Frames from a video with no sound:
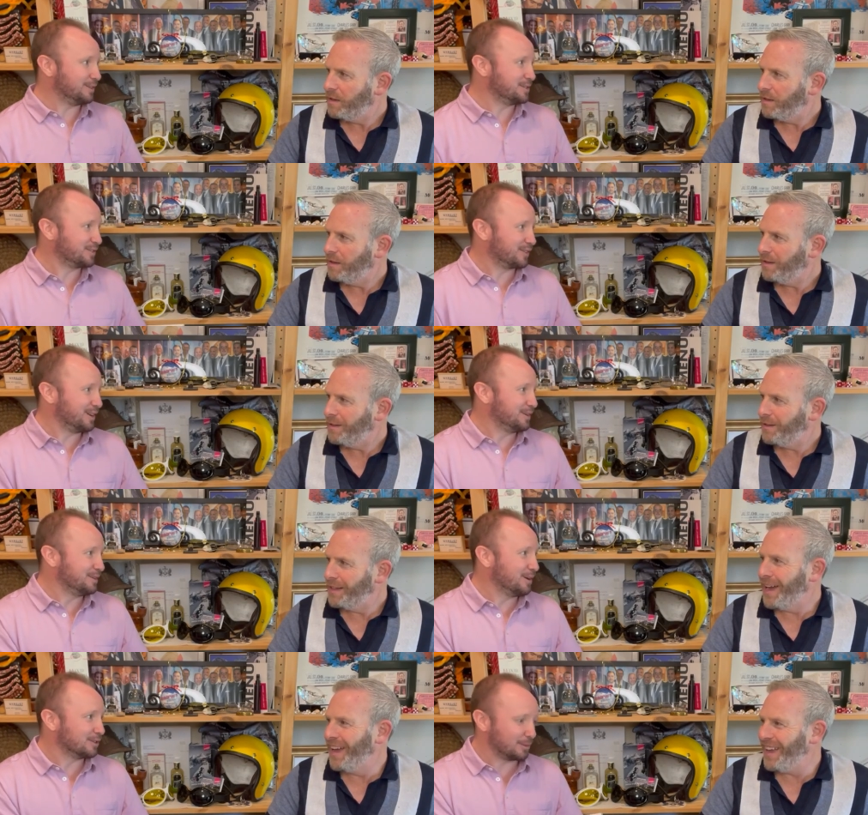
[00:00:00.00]
Speaker 1: use for it. Who
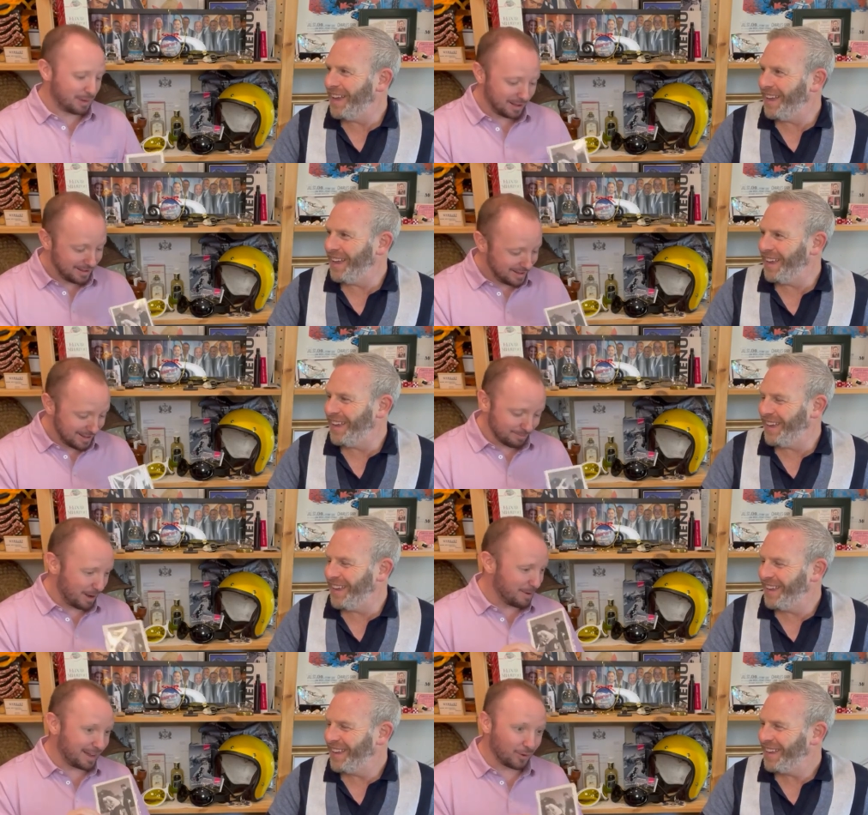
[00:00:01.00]
knows? It might
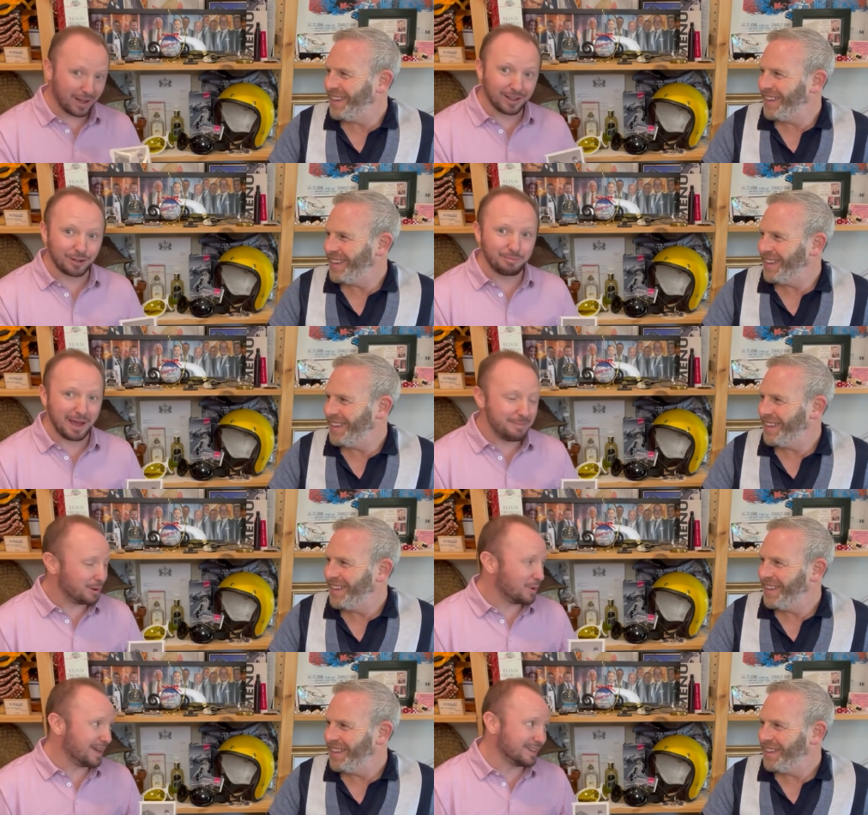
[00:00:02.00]
make a good
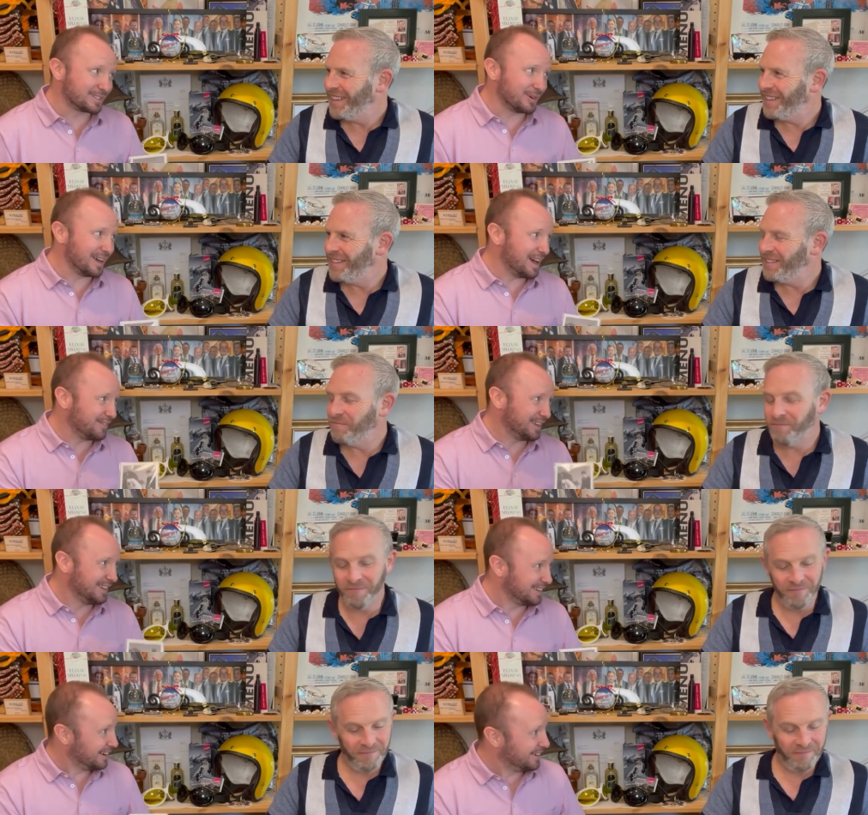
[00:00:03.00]
paperweight. It's quite heavy,
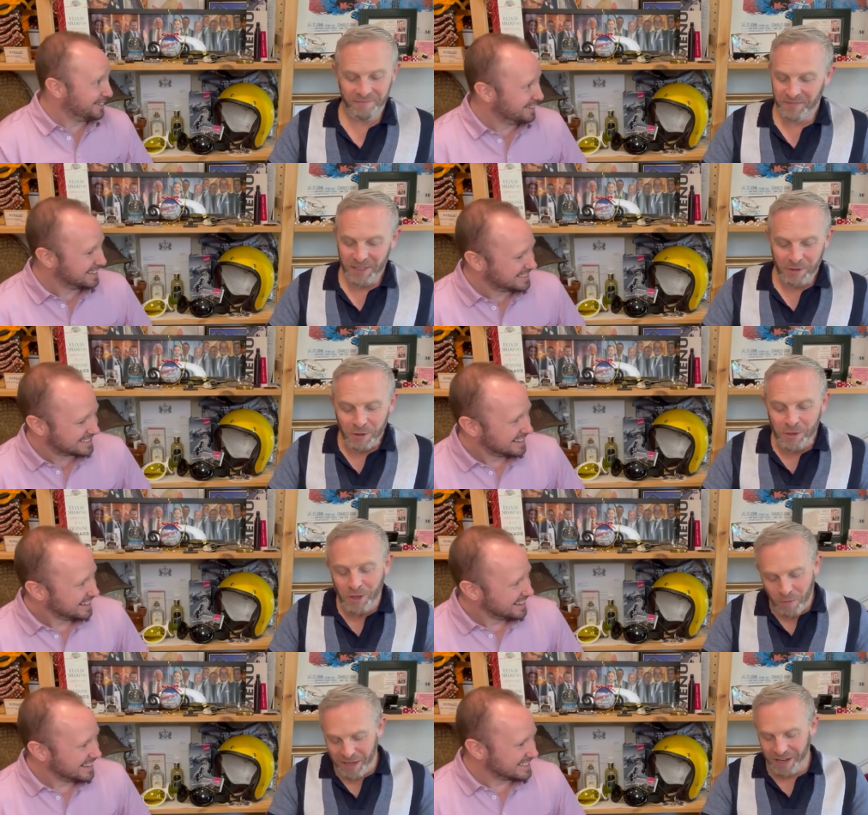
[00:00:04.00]
you know. There's so
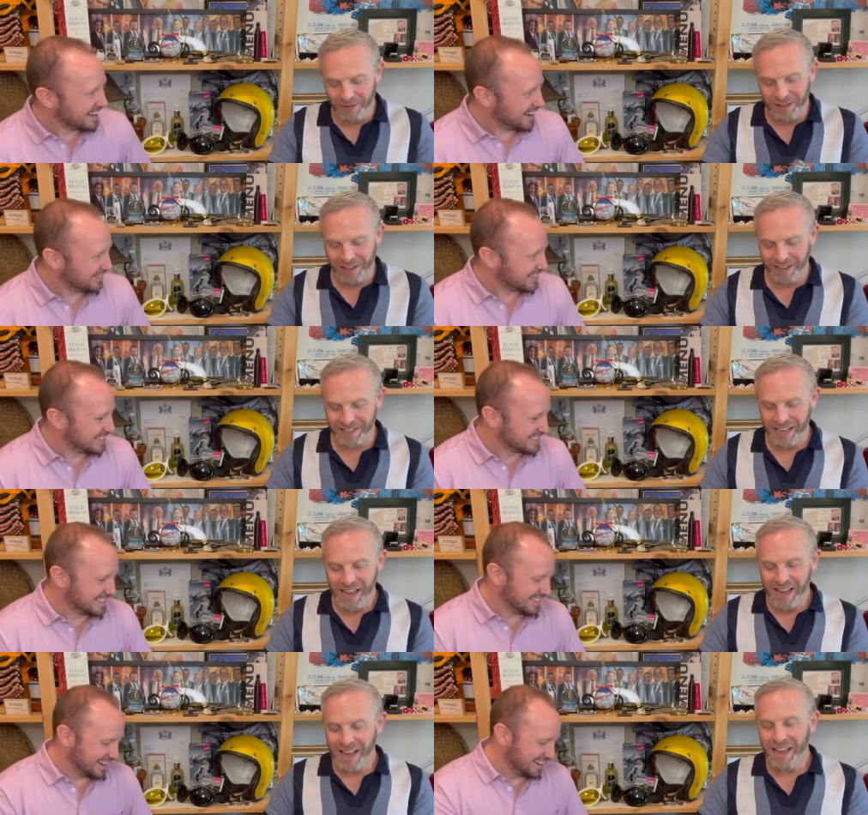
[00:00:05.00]
many different things.
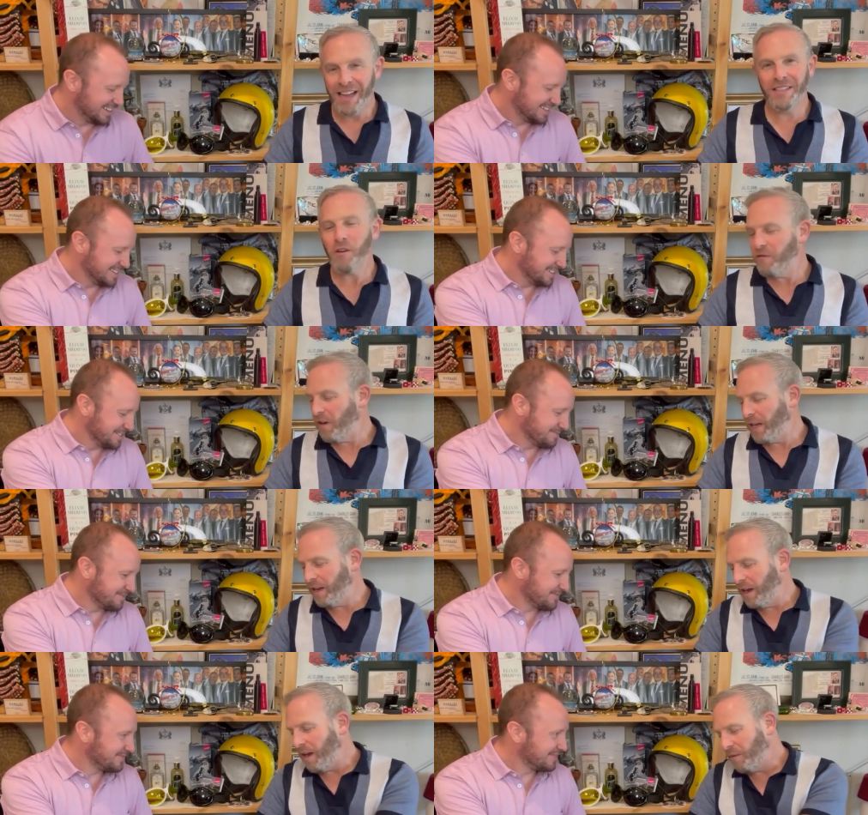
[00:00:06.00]
Decent,
Speaker 2: yeah. It's so funny.
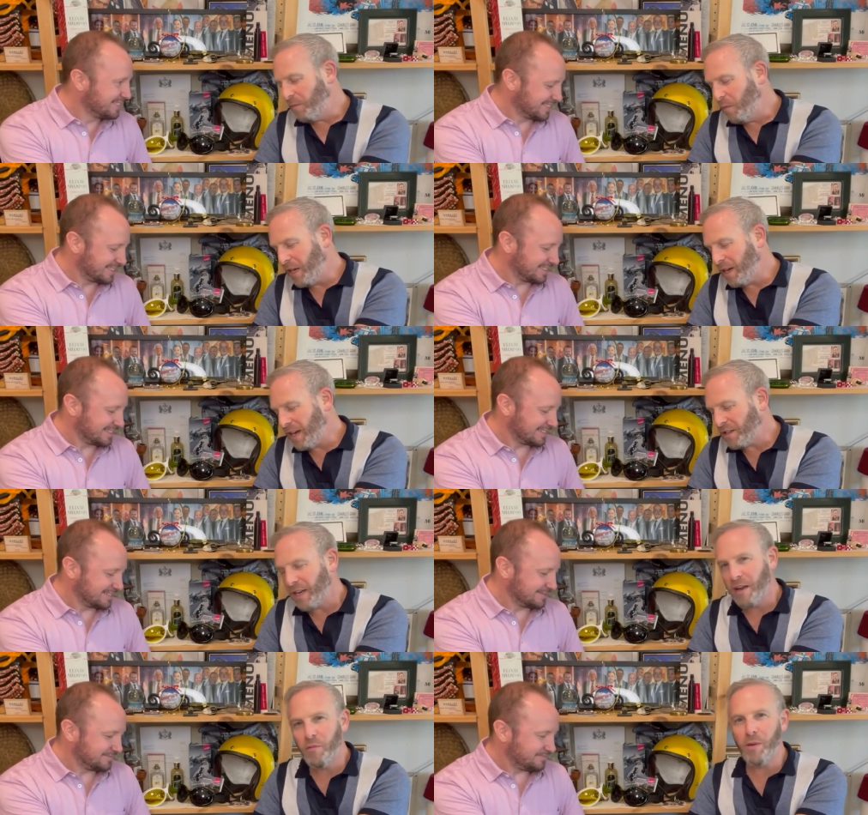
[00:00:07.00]
We can actually
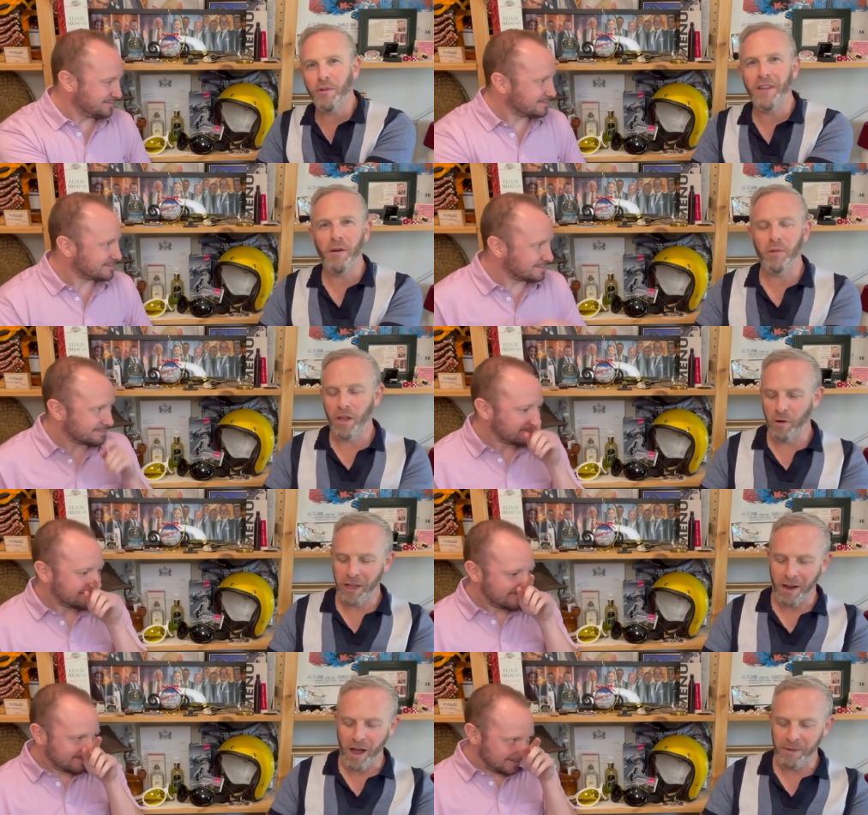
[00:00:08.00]
have people down below in the
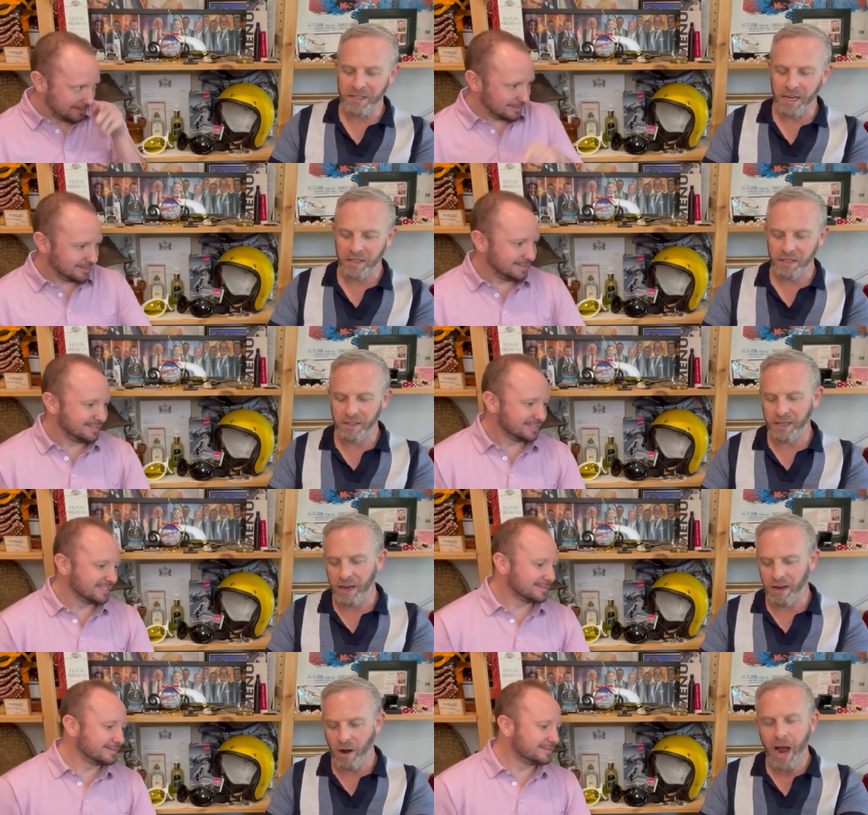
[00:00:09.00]
comments section say,
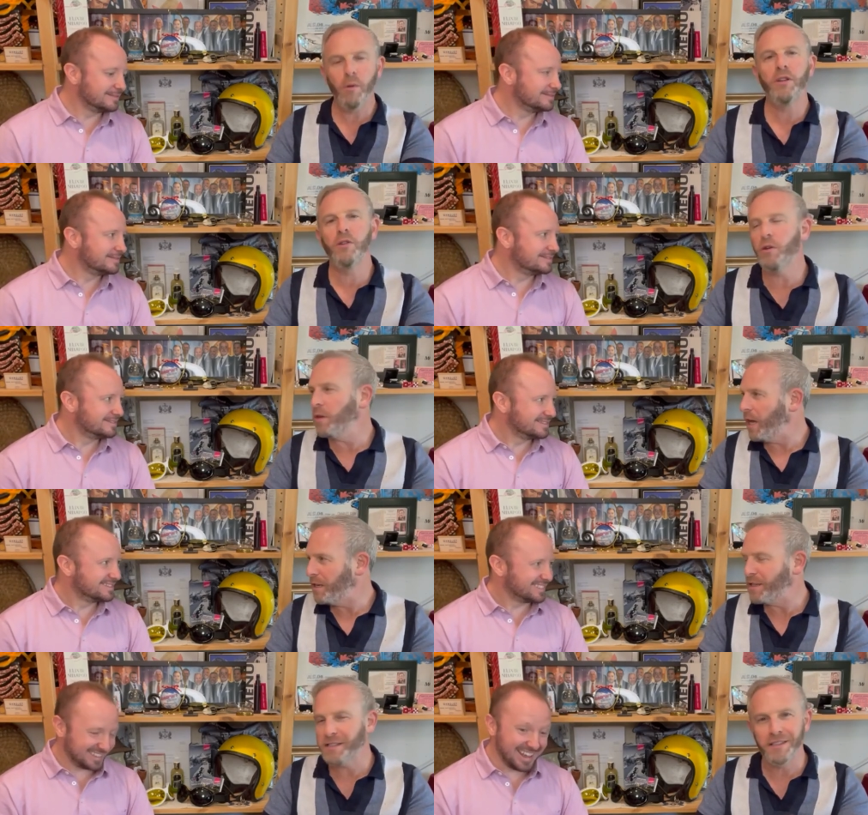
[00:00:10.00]
you know, how would you utilize
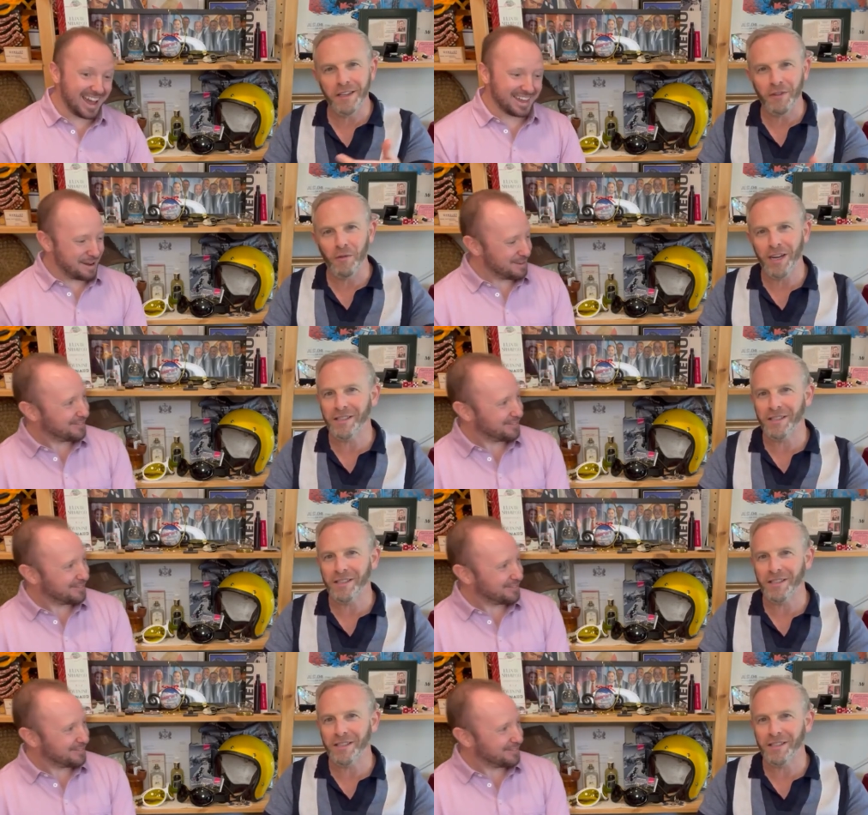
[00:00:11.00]
this? Yeah, that would be